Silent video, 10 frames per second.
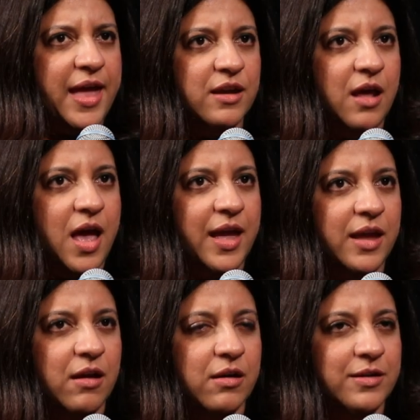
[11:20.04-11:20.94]
And
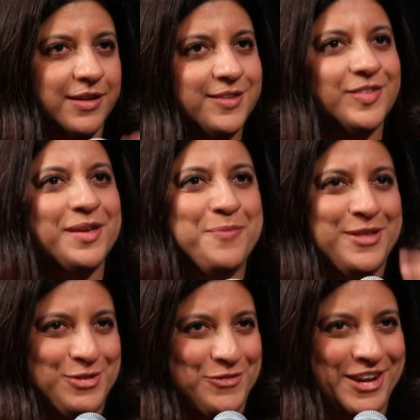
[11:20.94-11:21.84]
I did see
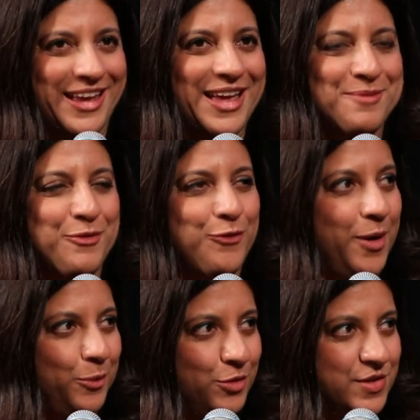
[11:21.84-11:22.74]
bits of it again before I
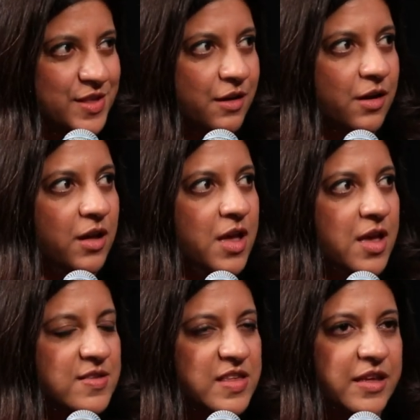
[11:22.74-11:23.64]
was
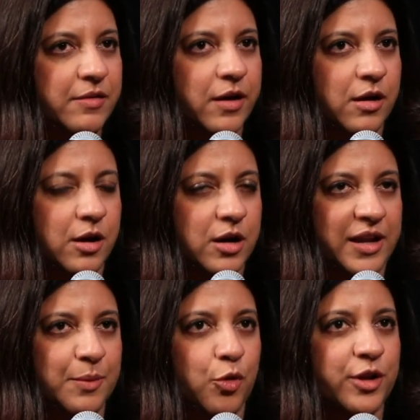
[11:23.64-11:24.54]
seeing
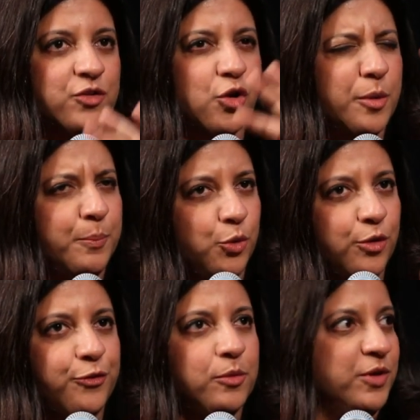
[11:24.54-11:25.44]
Gully Boy. And it's got a
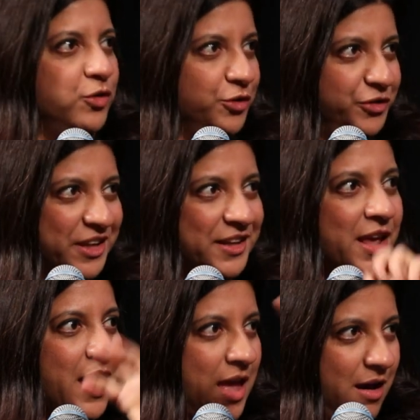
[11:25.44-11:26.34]
beautiful mise-en-scene
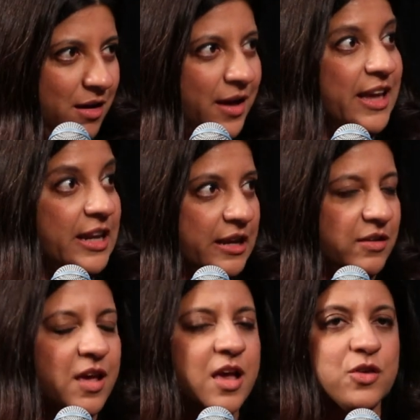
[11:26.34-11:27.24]
in it.
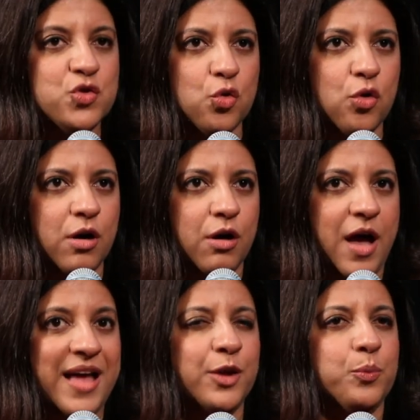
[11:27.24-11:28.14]
So
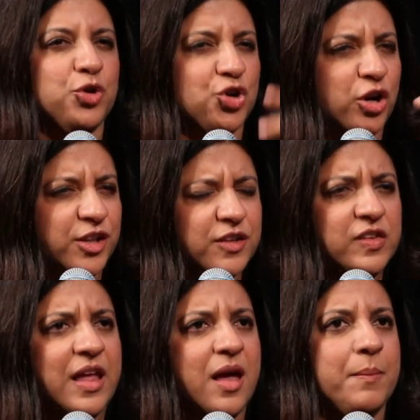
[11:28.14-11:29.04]
and it was shot in the
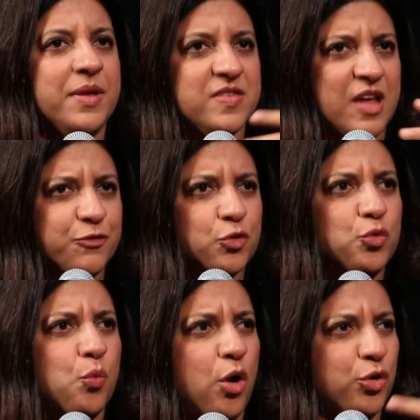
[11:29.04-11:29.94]
slum and stuff. So
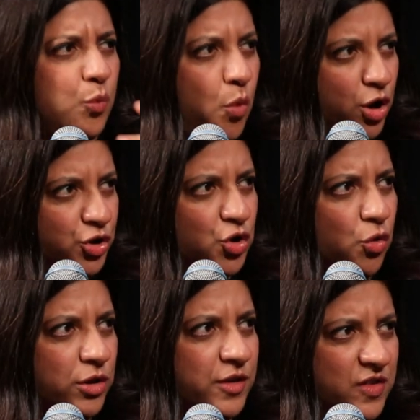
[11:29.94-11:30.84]
you want to watch
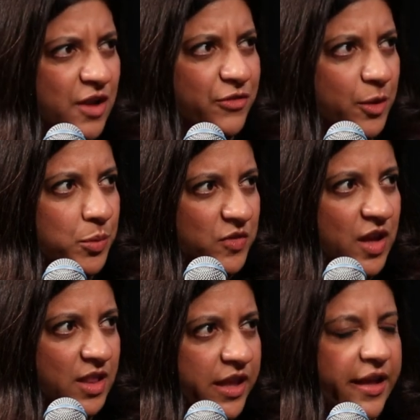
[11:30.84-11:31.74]
all the stuff that was
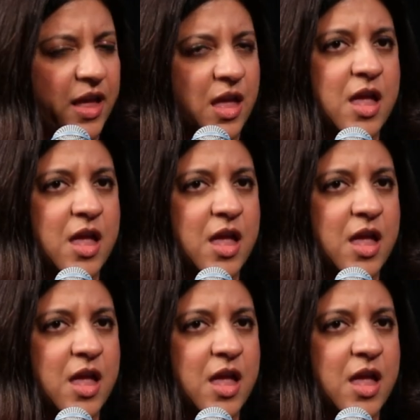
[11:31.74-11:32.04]
done there